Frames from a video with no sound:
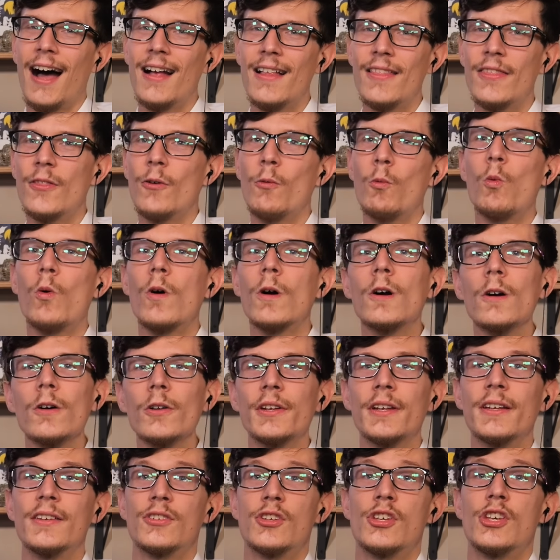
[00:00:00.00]
the
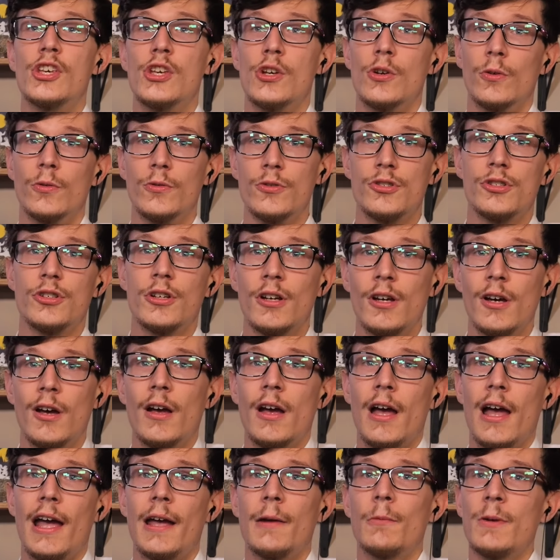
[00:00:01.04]
world is huge,
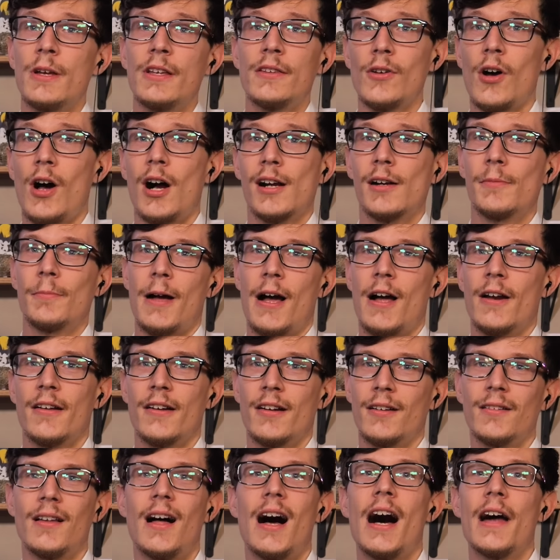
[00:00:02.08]
and we talk about it
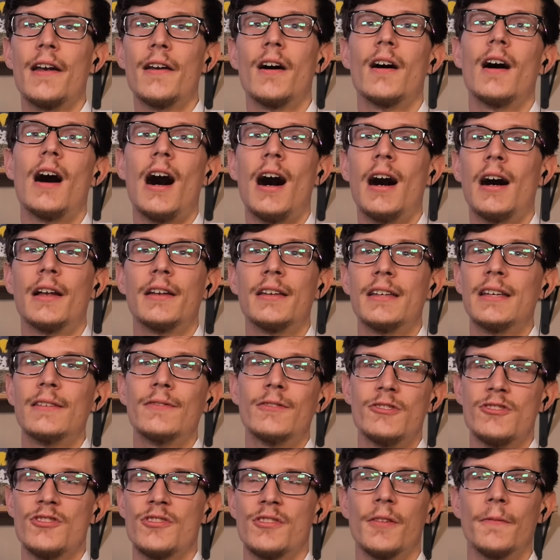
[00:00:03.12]
a lot on
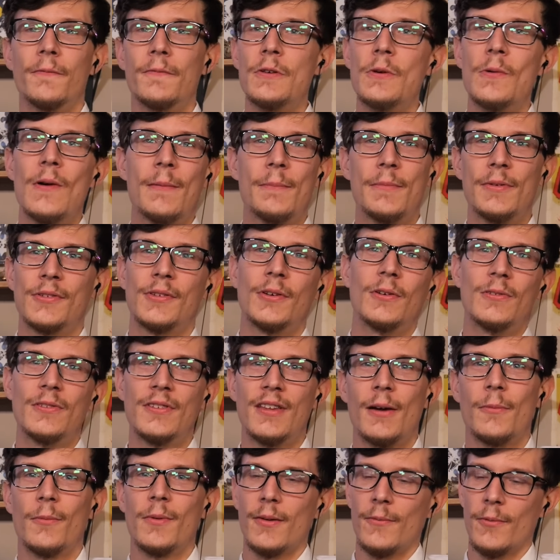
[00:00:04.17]
even just the few episodes
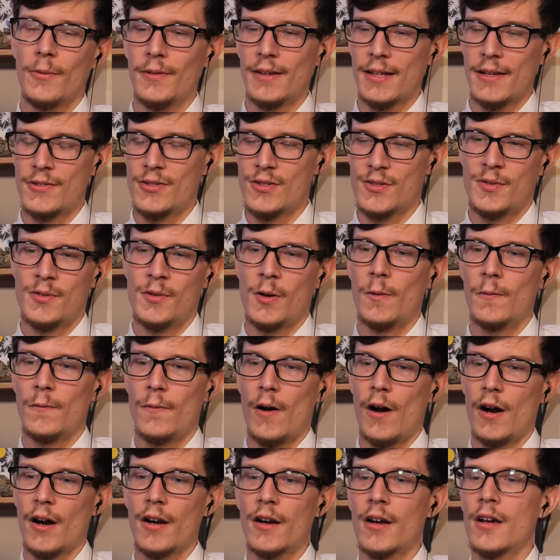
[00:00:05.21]
that we released so
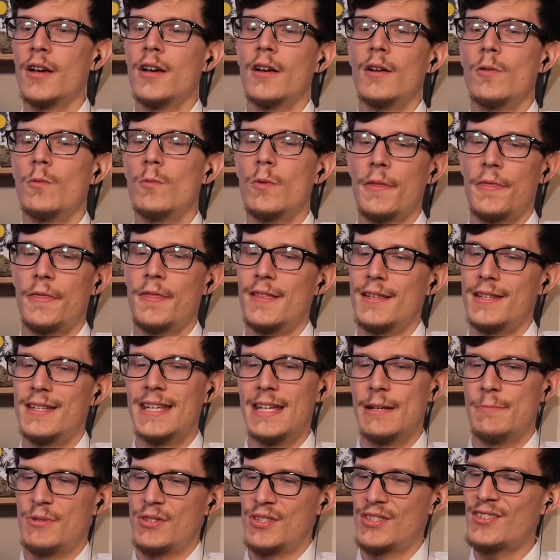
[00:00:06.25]
far, with the
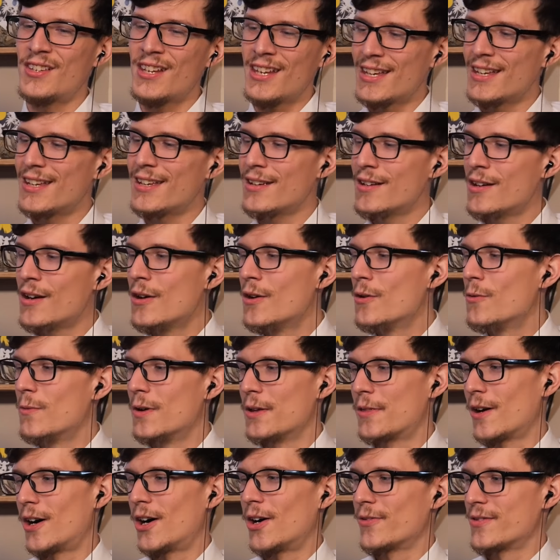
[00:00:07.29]
deep sea,
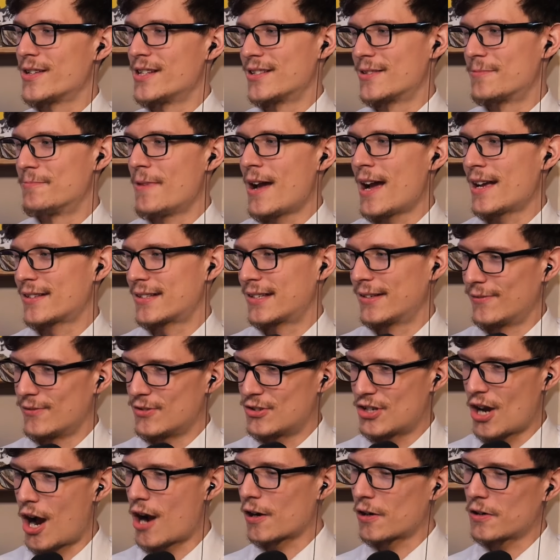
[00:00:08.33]
with all these massive
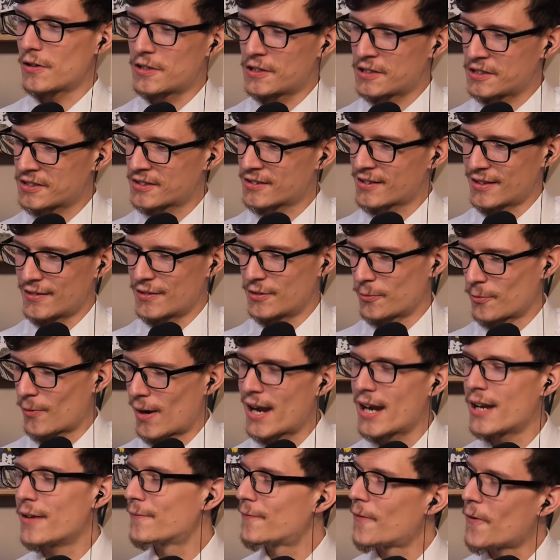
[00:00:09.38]
jungles and the
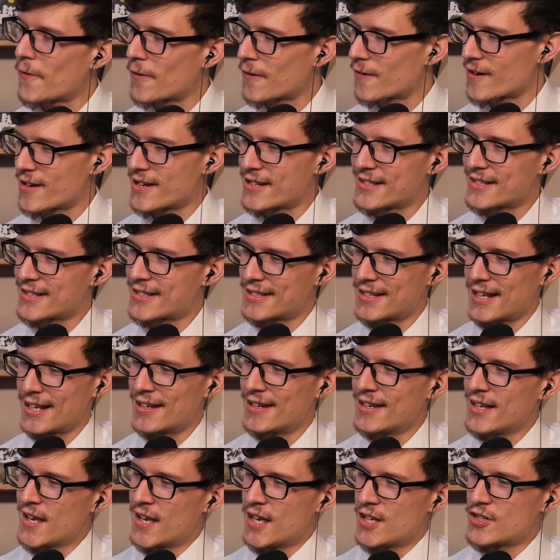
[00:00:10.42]
rainforests
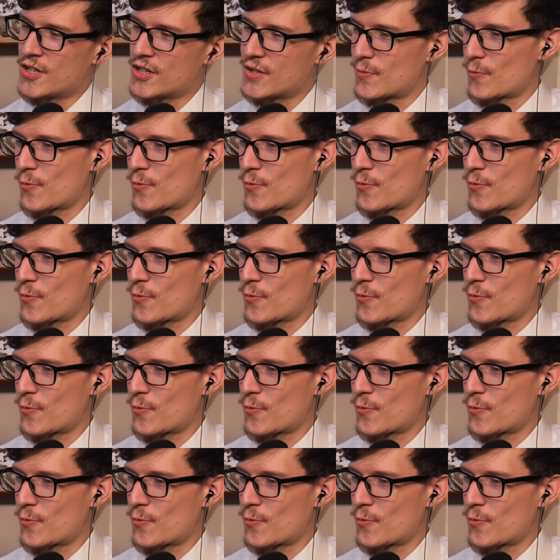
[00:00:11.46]
and just